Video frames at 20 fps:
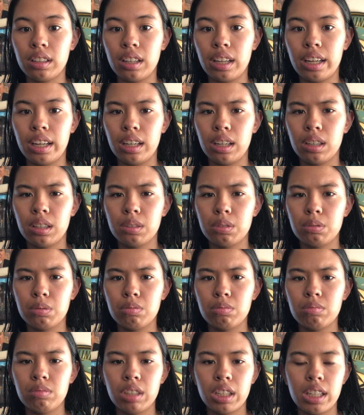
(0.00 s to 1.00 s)
like,
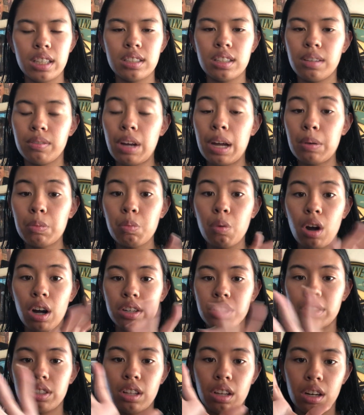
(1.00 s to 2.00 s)
because I
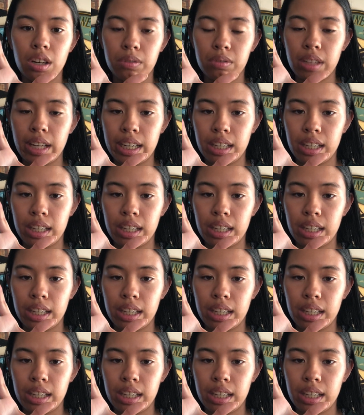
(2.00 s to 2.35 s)
watched a lot of